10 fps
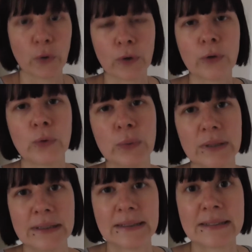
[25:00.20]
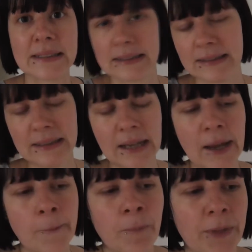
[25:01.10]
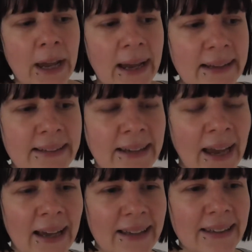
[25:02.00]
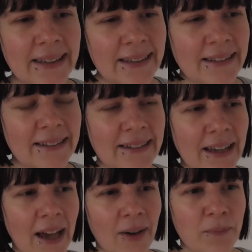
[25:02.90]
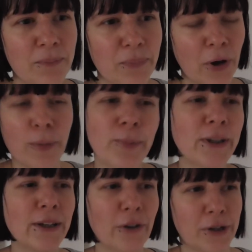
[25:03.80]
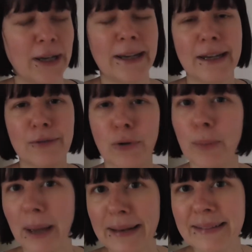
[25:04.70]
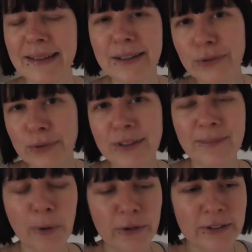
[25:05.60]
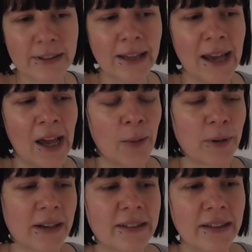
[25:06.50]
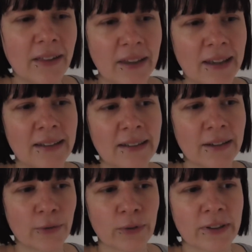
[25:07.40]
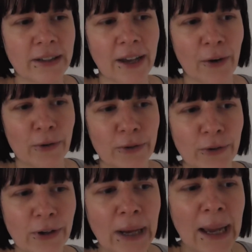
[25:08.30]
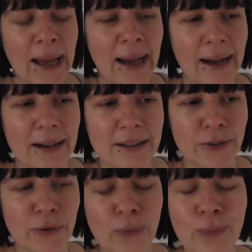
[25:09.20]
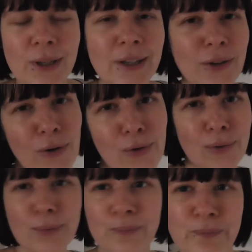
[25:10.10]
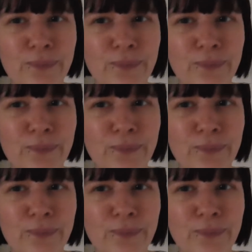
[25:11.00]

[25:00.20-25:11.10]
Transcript: girl who is ill. And he's probably not like a romantic interest person, but I still think he's an interesting character. You don't really know